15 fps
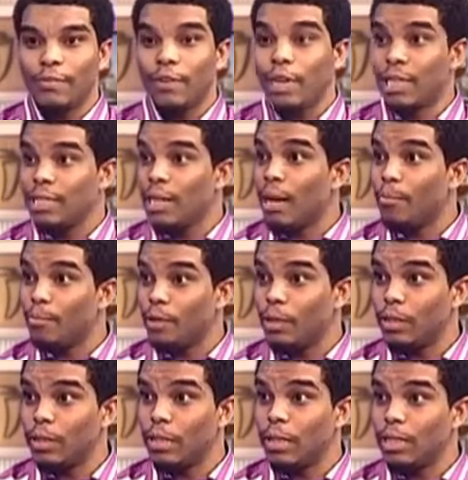For
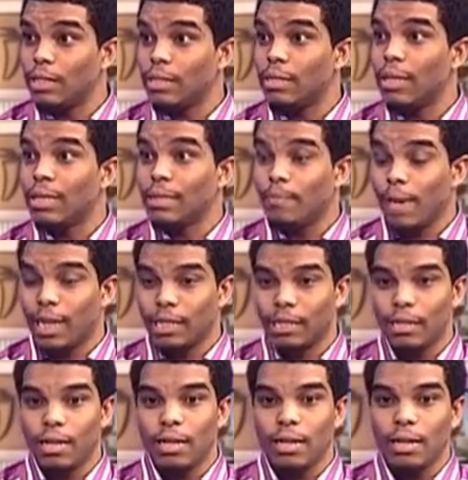example, it is
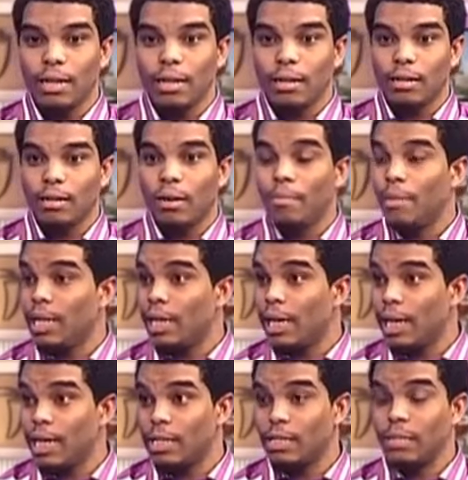expected in the coming
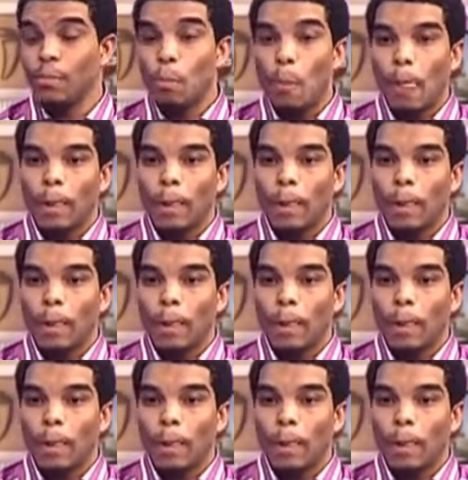years